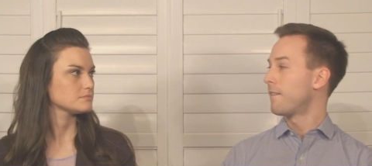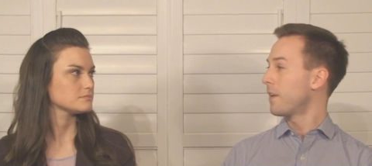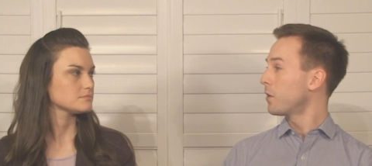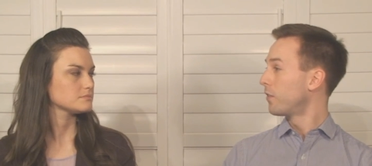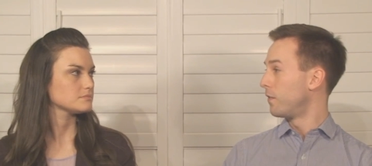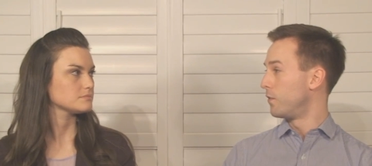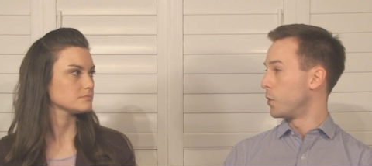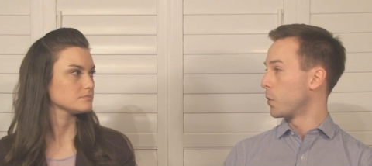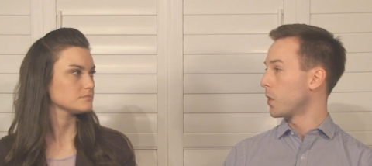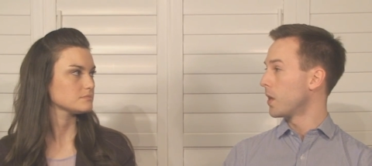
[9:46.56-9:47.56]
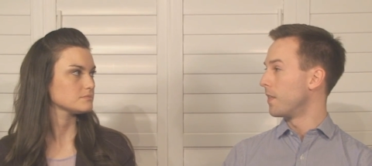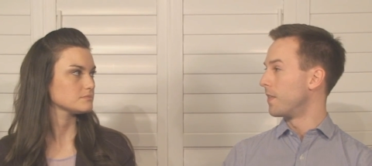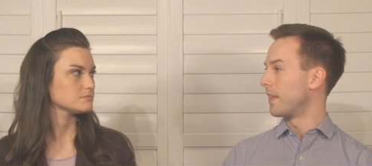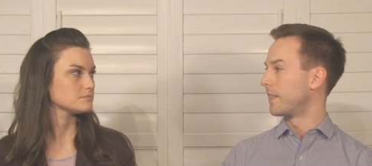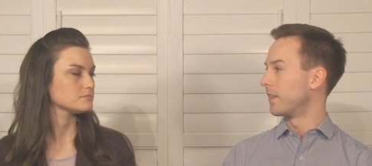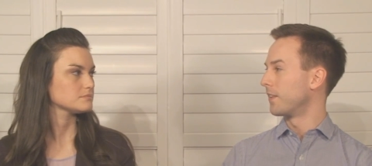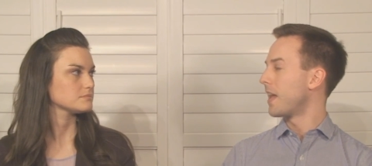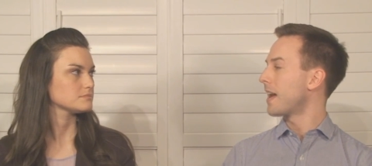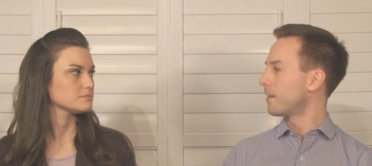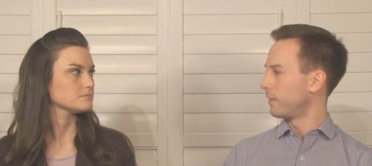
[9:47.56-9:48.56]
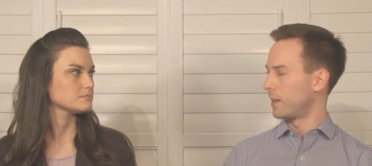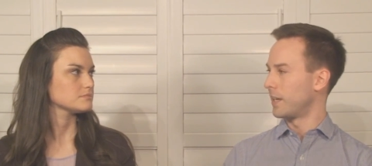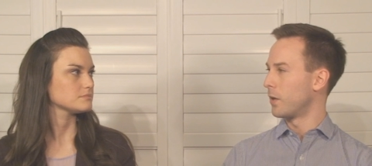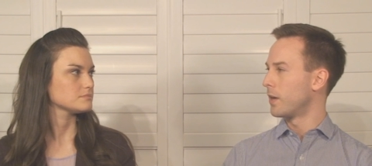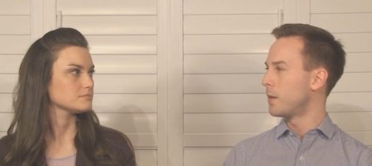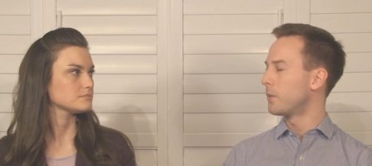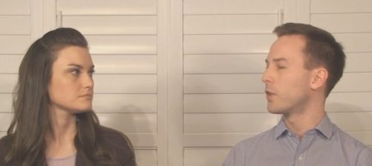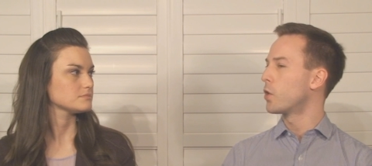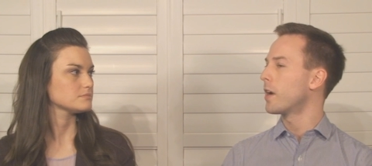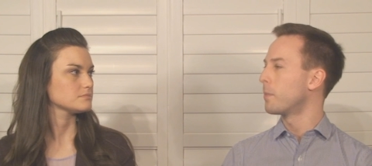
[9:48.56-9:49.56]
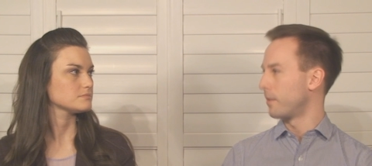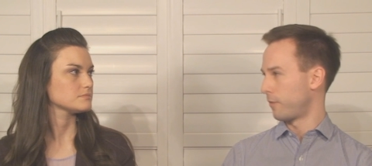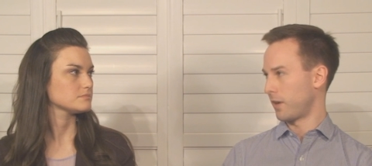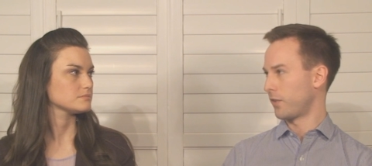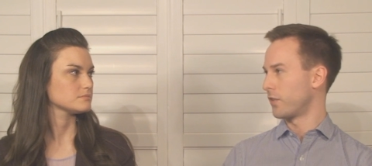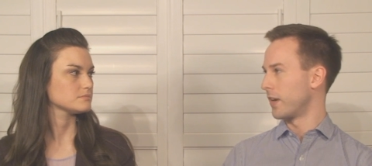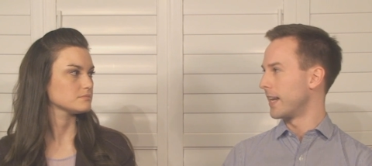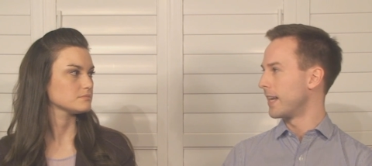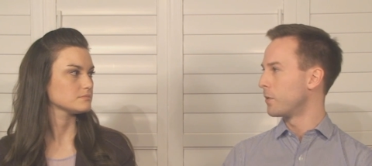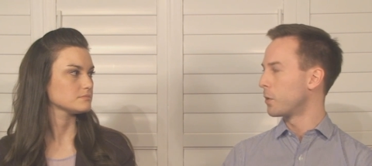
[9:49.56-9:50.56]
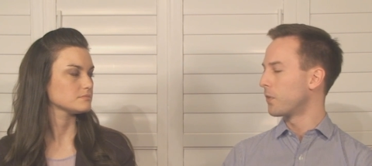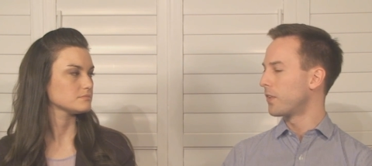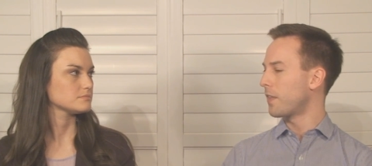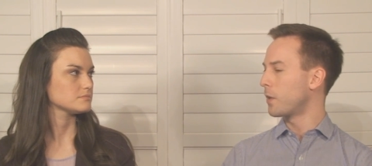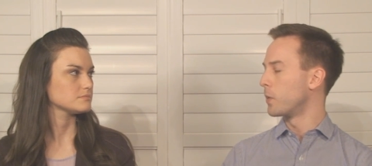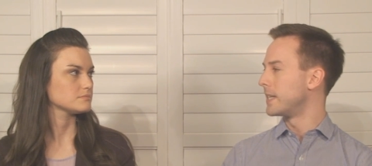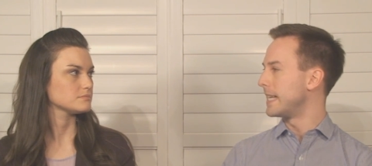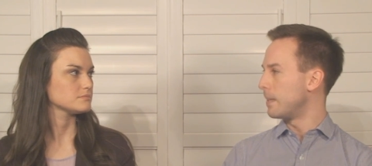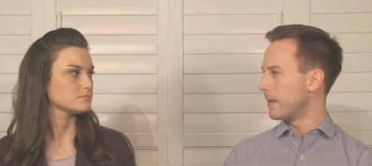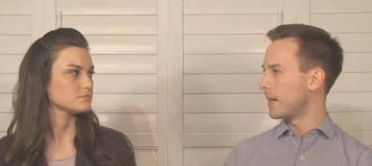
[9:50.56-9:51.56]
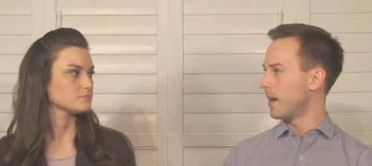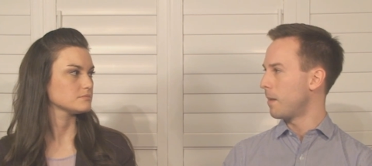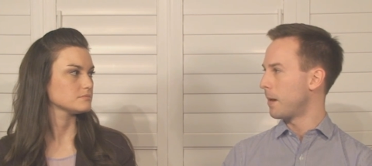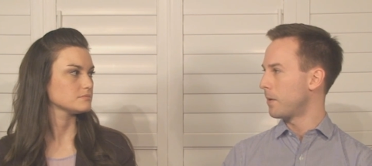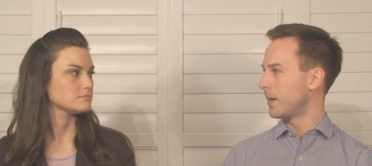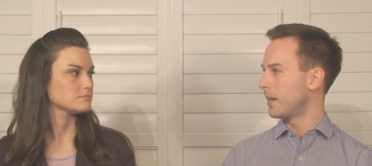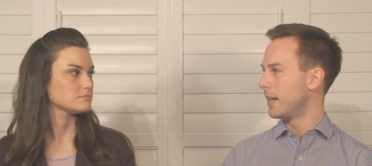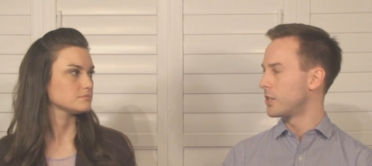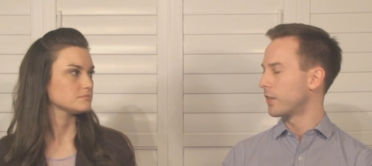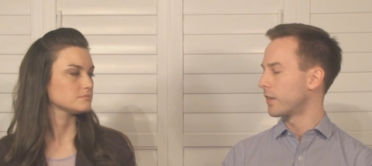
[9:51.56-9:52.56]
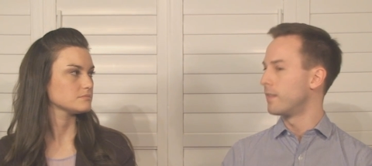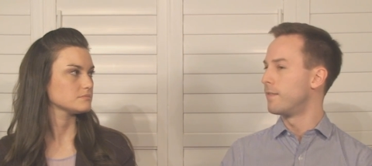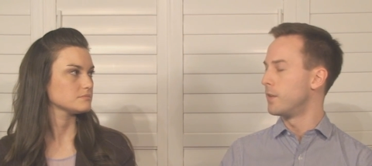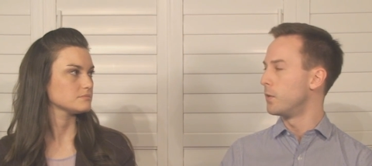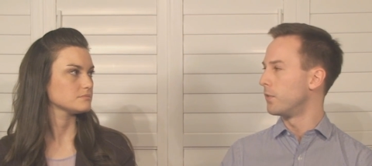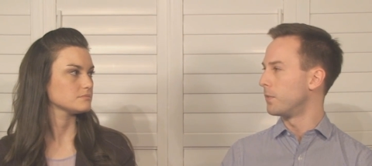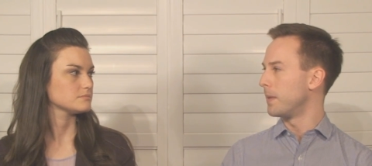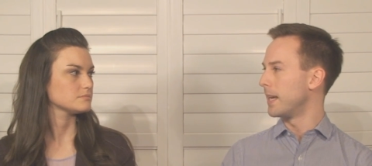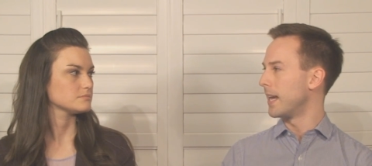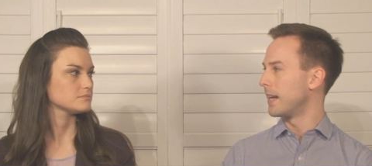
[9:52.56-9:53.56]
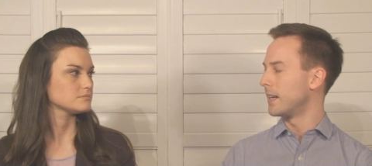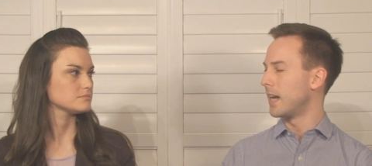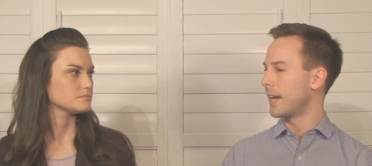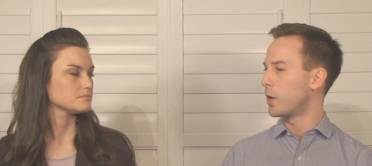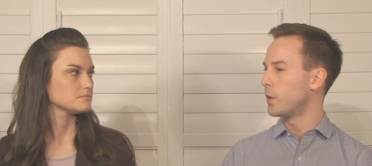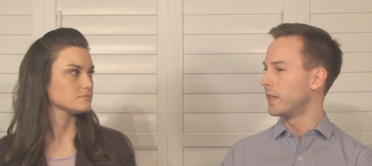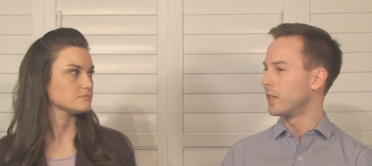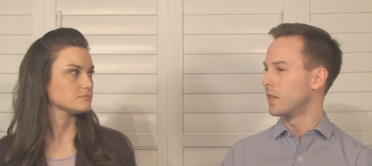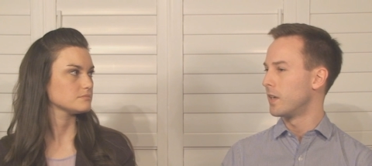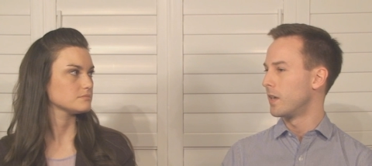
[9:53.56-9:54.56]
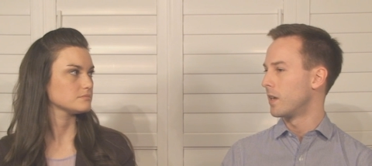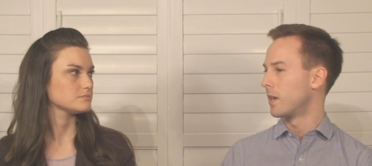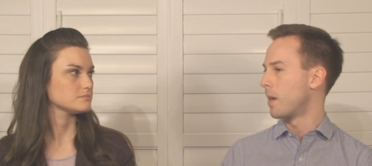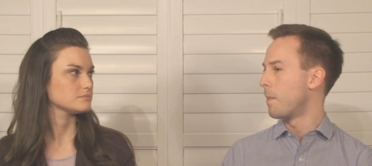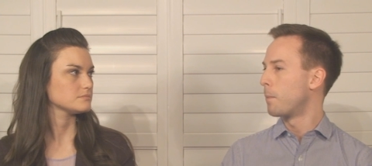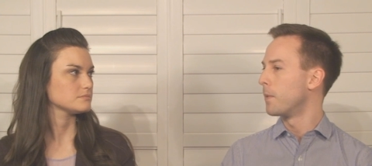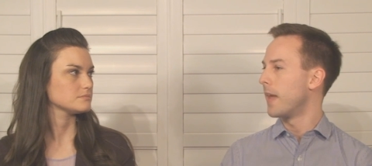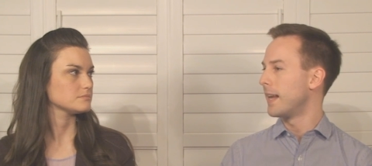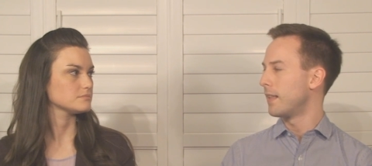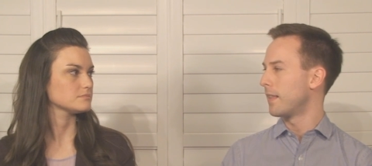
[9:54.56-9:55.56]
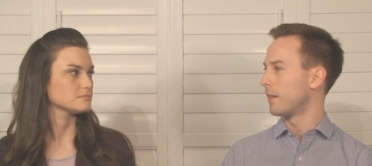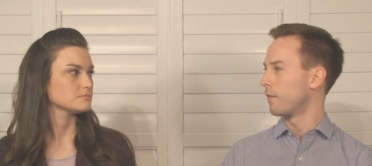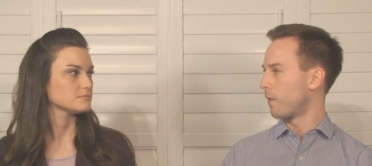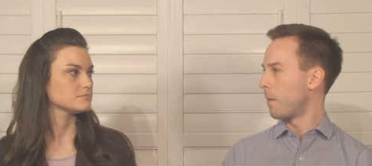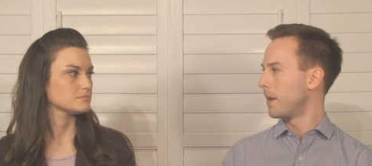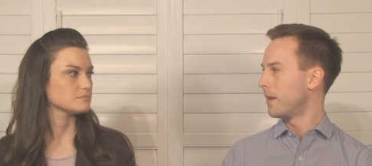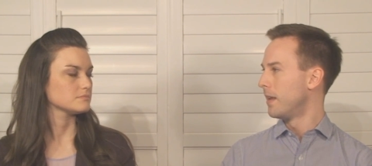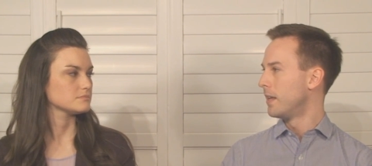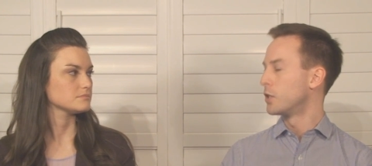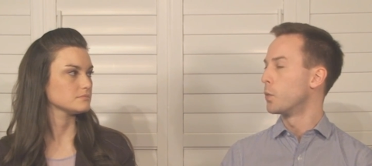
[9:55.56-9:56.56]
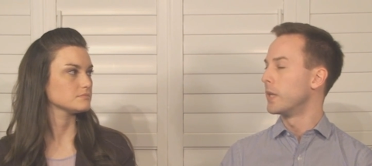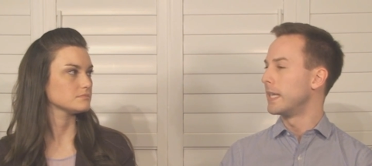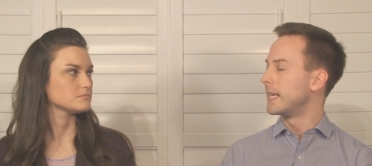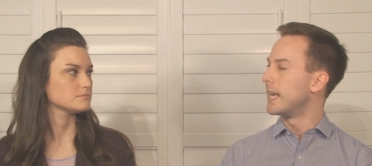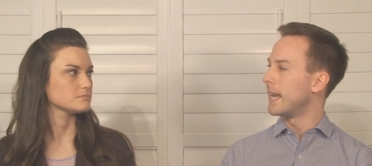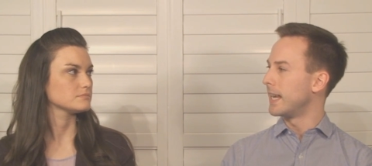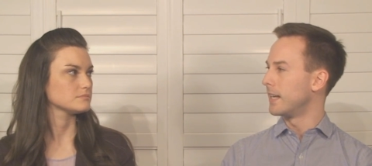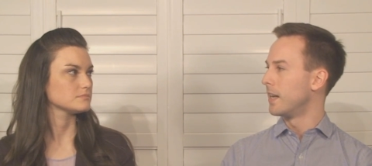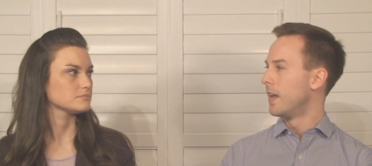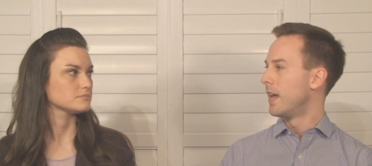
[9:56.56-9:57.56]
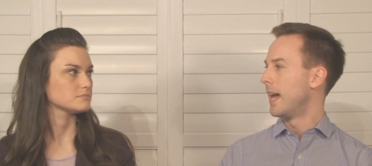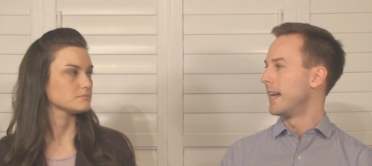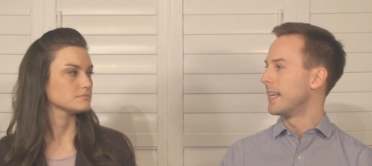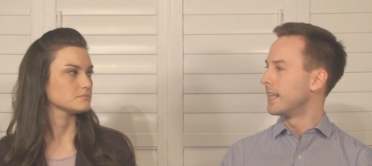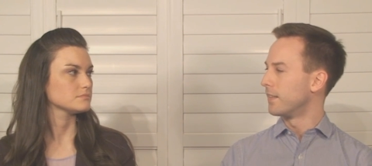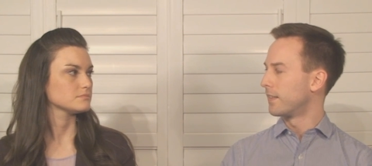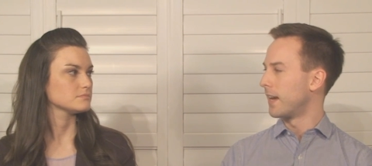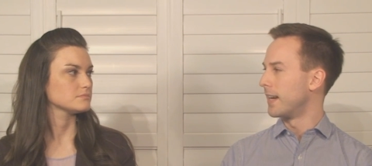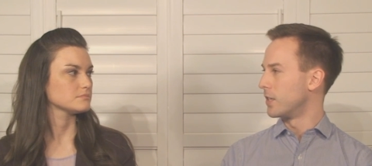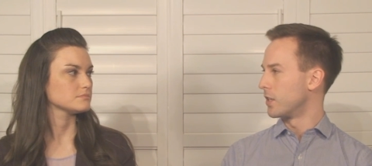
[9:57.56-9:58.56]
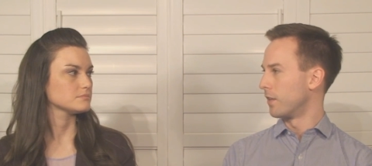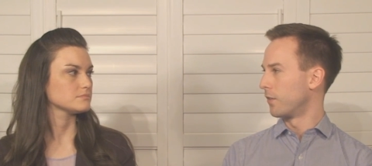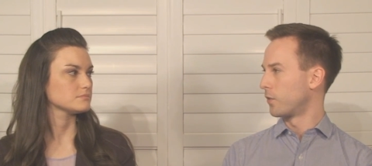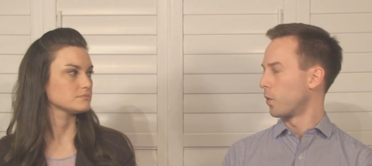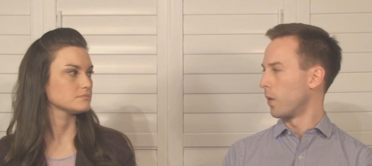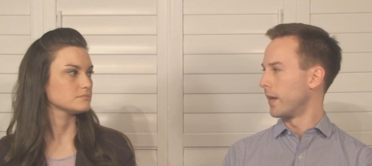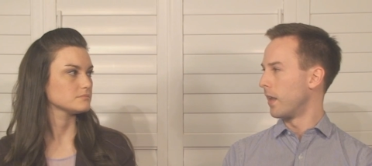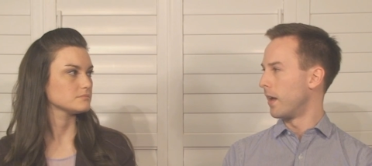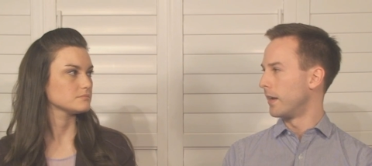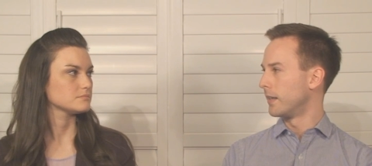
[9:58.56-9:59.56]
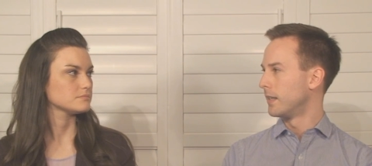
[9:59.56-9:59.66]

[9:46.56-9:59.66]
Speaker 1: I found as a viewer that this lack of clarity was incredibly frustrating. It, there was nothing redeeming about it. It just confused me, and I couldn't come up with anything from it mm-hmm. to really gain any insight into the storyline.